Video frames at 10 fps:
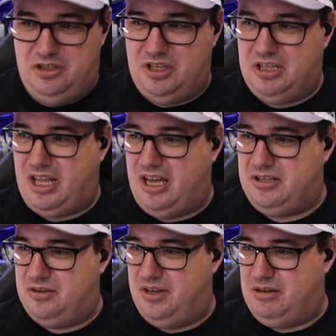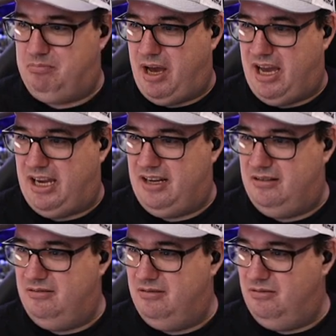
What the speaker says: you did that doing bang